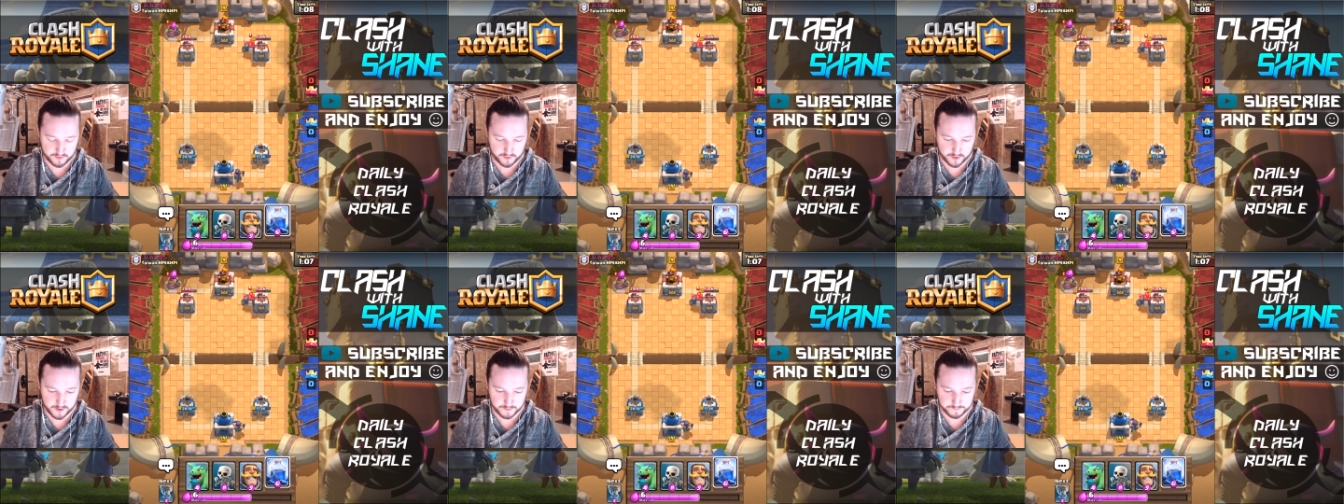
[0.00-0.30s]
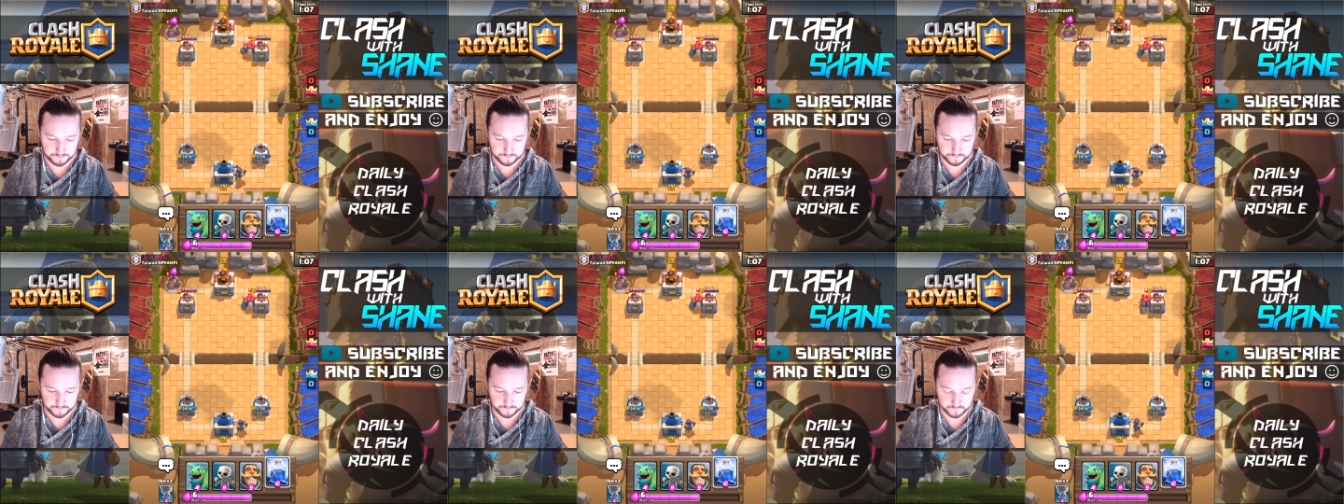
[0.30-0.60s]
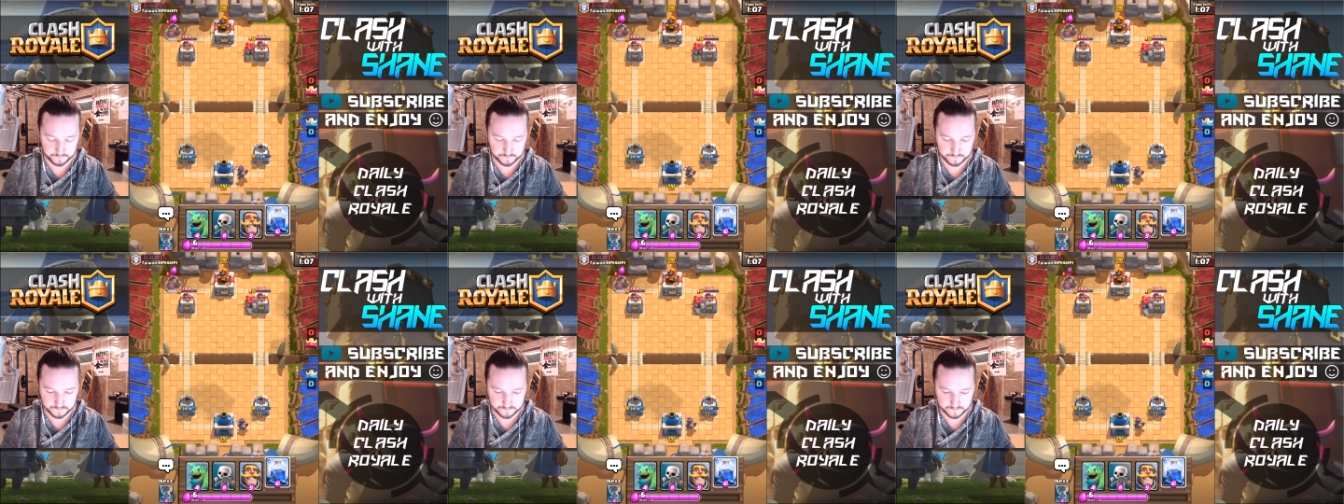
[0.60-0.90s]
from?
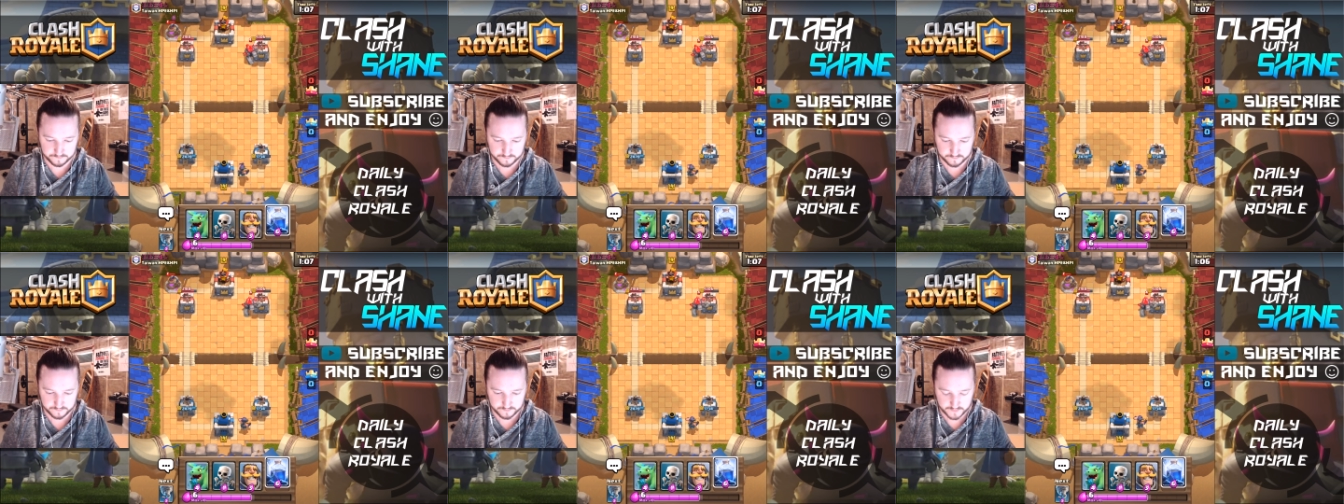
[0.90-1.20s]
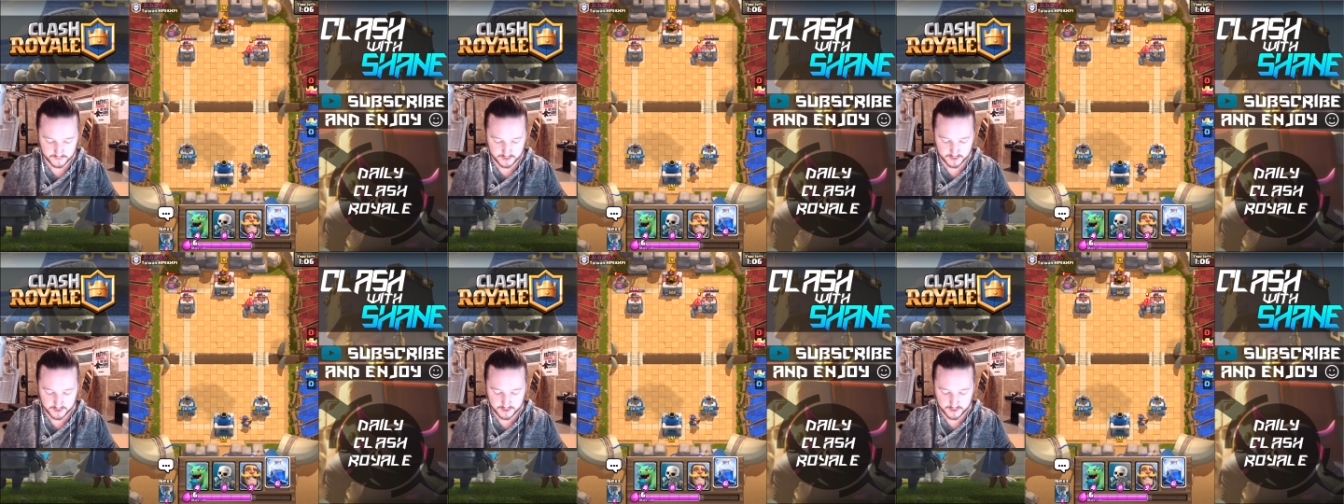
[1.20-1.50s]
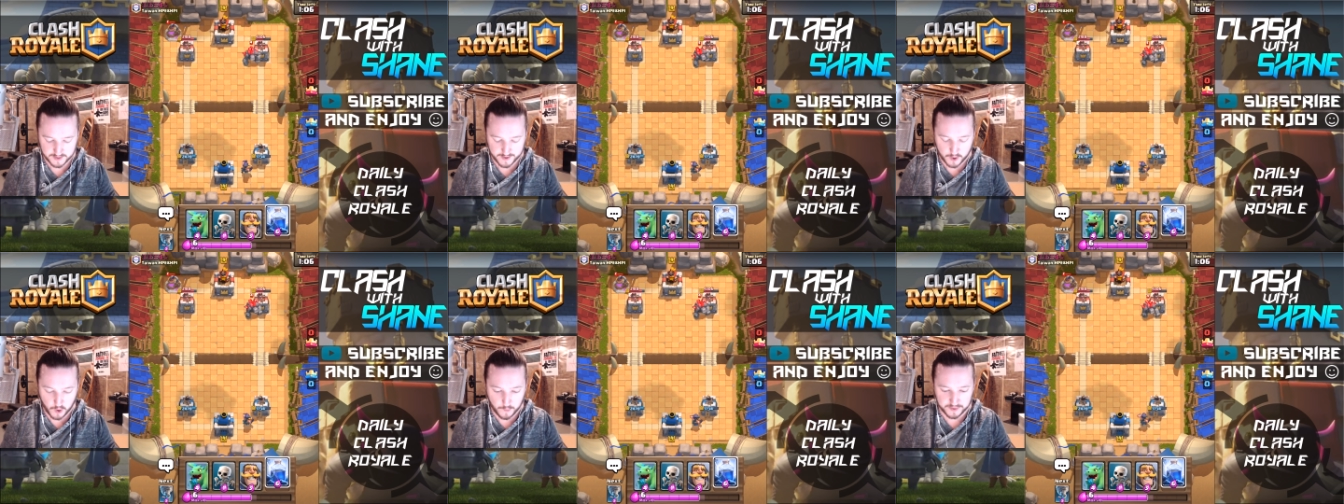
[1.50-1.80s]

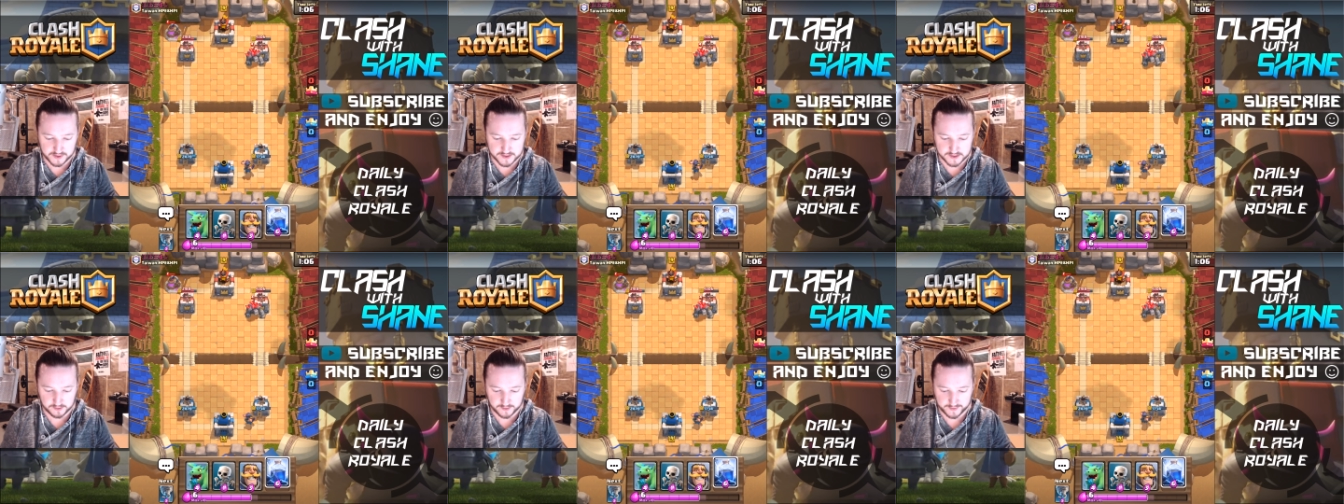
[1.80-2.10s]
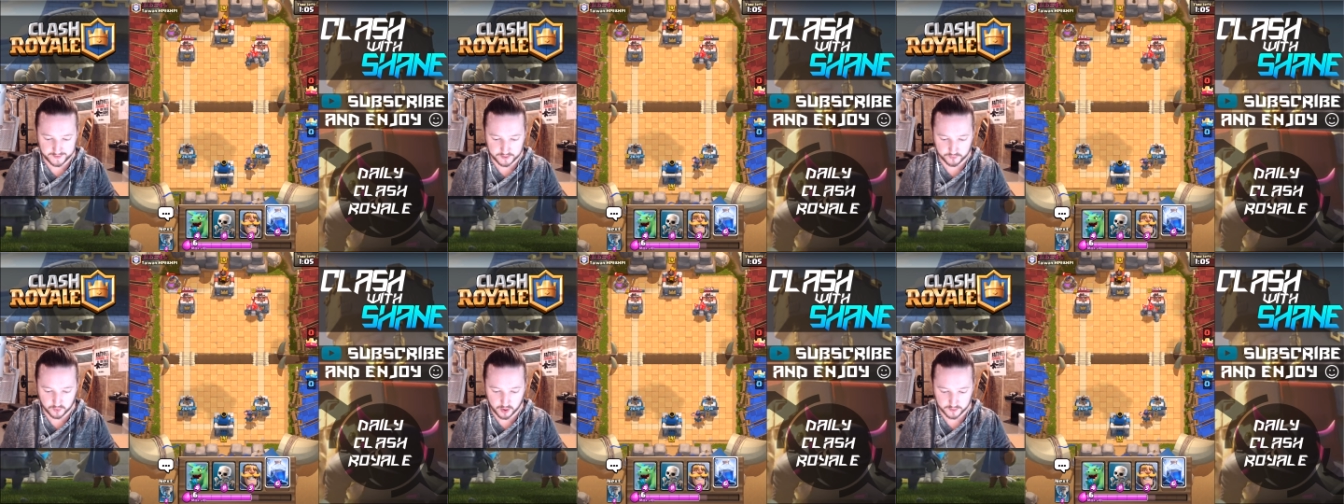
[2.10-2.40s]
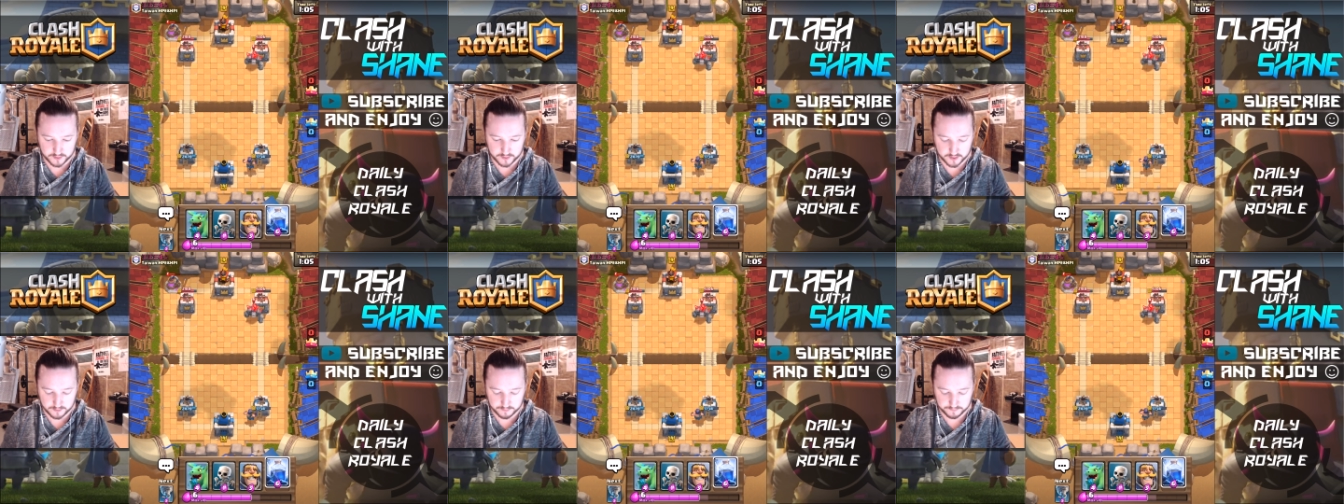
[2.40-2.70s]
I hope he doesn't lightning
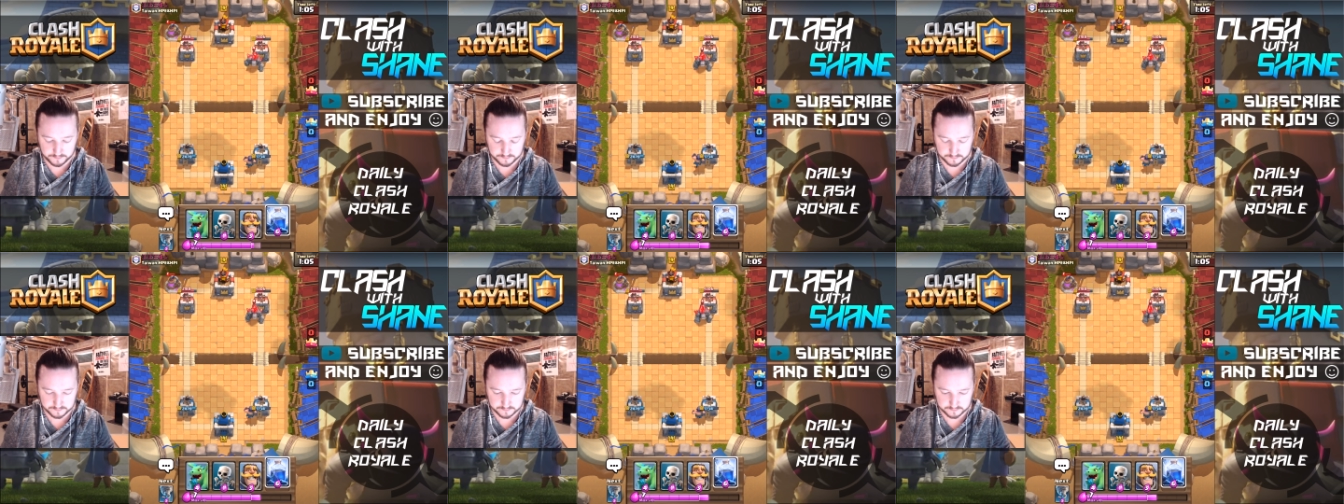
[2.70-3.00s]
rod them.